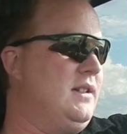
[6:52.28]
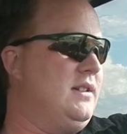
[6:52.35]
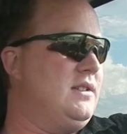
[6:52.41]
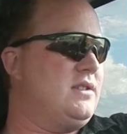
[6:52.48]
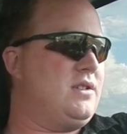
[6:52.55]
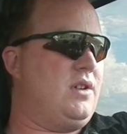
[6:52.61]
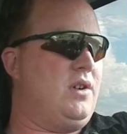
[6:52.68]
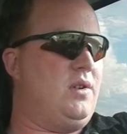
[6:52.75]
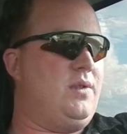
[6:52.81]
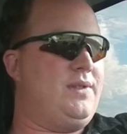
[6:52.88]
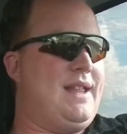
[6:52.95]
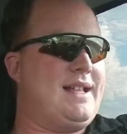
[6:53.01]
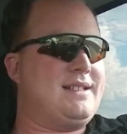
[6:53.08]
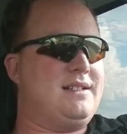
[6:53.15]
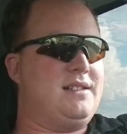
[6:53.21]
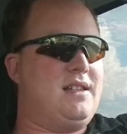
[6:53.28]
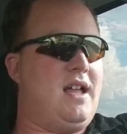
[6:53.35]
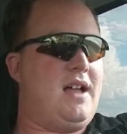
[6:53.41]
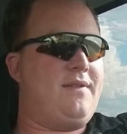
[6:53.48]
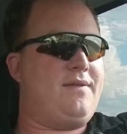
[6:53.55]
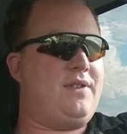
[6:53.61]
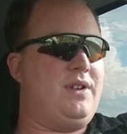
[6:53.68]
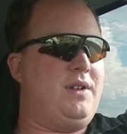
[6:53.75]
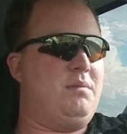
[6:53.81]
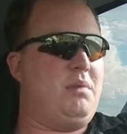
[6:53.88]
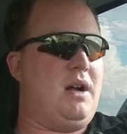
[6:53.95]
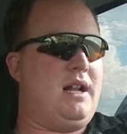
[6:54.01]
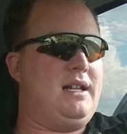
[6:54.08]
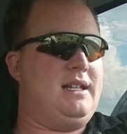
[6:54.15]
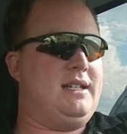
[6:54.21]
So that's a lot for your
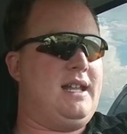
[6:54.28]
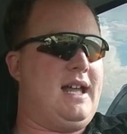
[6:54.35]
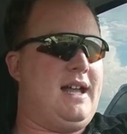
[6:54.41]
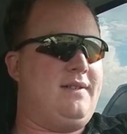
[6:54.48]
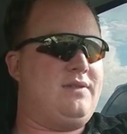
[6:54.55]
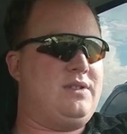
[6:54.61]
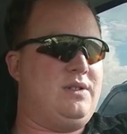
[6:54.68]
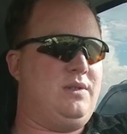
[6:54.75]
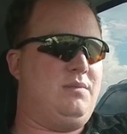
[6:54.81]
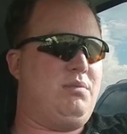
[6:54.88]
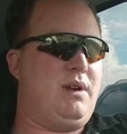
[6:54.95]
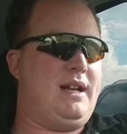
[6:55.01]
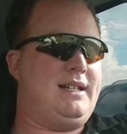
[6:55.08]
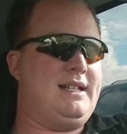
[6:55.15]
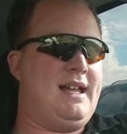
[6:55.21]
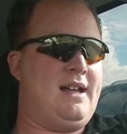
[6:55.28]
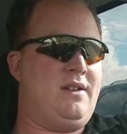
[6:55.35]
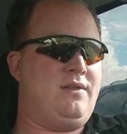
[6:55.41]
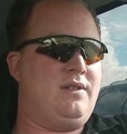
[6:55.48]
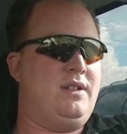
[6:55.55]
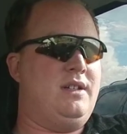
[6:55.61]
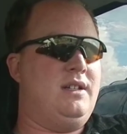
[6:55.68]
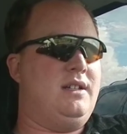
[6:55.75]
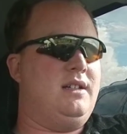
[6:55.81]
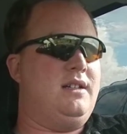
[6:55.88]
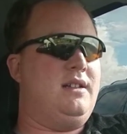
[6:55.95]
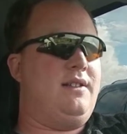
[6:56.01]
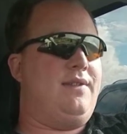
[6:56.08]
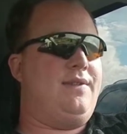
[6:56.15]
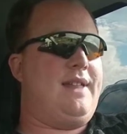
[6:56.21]
body to have to break
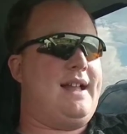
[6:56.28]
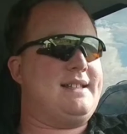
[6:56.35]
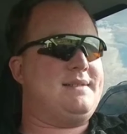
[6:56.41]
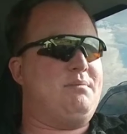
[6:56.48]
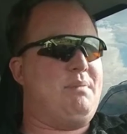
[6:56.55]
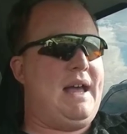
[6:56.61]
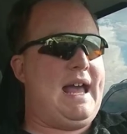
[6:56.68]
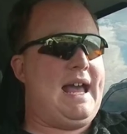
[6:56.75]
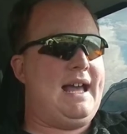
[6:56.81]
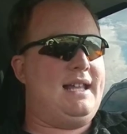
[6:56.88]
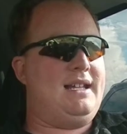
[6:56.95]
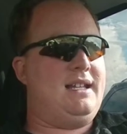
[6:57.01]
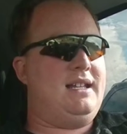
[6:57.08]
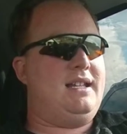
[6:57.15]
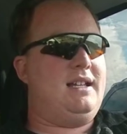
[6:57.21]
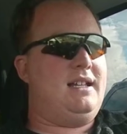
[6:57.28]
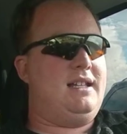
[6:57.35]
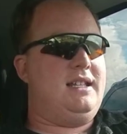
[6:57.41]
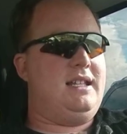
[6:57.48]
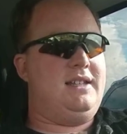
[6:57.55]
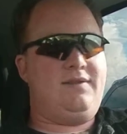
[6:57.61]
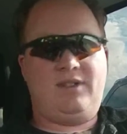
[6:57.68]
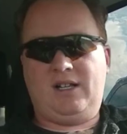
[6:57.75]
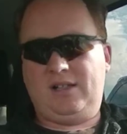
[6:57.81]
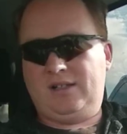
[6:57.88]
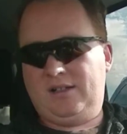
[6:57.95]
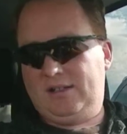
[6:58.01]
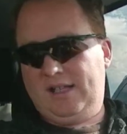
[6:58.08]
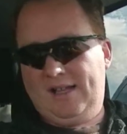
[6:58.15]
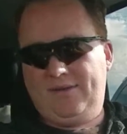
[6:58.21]
down. That's bad even on
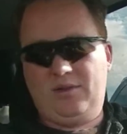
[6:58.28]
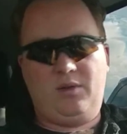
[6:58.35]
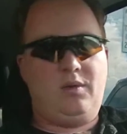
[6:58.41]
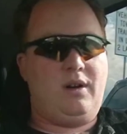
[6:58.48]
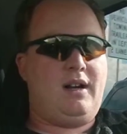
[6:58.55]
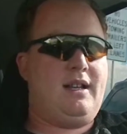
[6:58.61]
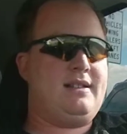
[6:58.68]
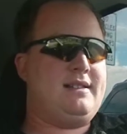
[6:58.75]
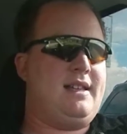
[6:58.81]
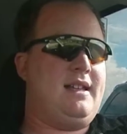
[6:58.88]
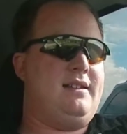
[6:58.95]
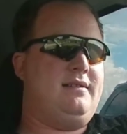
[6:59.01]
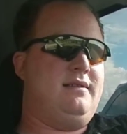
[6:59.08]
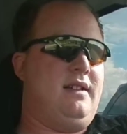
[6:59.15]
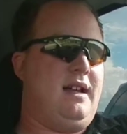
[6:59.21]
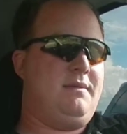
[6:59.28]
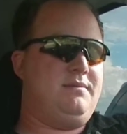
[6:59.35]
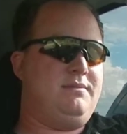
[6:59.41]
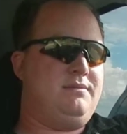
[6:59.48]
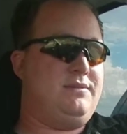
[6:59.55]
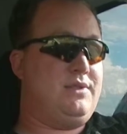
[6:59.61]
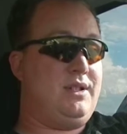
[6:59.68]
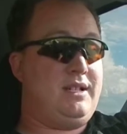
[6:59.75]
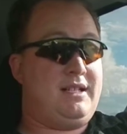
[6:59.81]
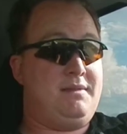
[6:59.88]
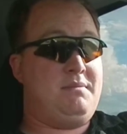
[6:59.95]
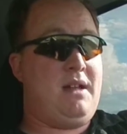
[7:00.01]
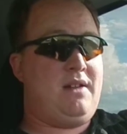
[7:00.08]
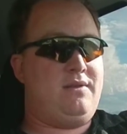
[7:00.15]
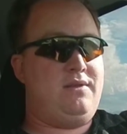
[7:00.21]
the level where I said I'm drinking
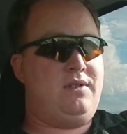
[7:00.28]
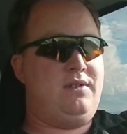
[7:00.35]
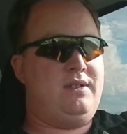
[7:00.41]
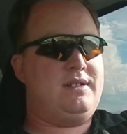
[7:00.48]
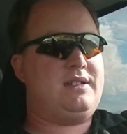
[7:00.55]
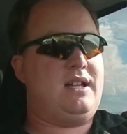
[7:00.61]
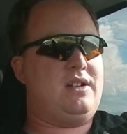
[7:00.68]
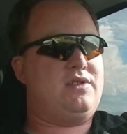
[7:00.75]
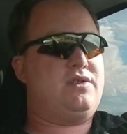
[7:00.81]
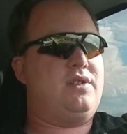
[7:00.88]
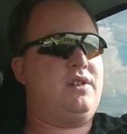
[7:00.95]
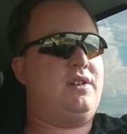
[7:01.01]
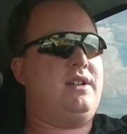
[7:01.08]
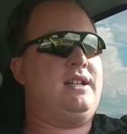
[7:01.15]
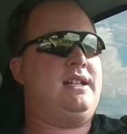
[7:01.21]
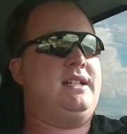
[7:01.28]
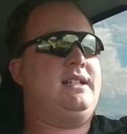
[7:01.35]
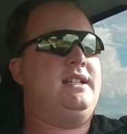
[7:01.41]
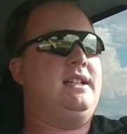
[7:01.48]
Mountain Dew that's got sugar in it.